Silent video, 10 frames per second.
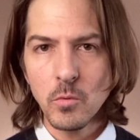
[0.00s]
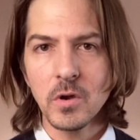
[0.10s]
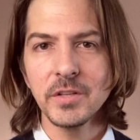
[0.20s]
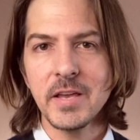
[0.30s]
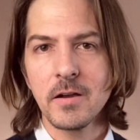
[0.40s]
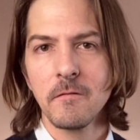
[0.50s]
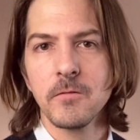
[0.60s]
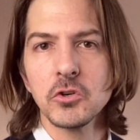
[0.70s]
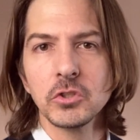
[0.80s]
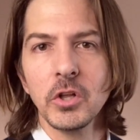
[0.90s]
we're going to take our
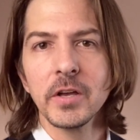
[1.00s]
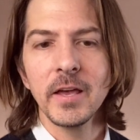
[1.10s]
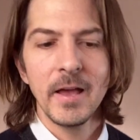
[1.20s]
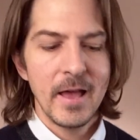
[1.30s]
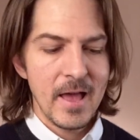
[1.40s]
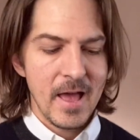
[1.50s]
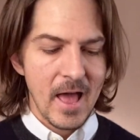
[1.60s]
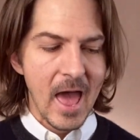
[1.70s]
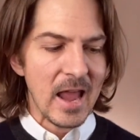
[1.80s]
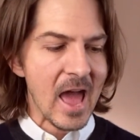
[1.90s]
first look
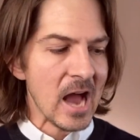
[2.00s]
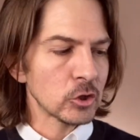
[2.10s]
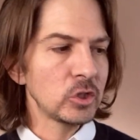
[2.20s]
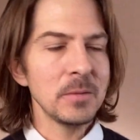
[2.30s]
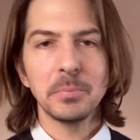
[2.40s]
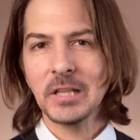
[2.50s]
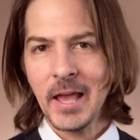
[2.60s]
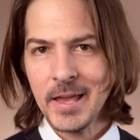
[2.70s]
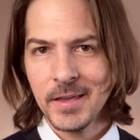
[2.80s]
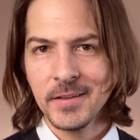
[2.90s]
at actually
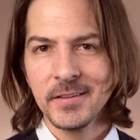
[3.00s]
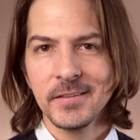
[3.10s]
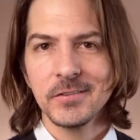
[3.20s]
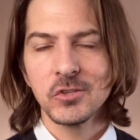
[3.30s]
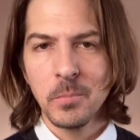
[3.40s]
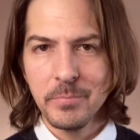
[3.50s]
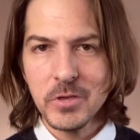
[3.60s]
playing some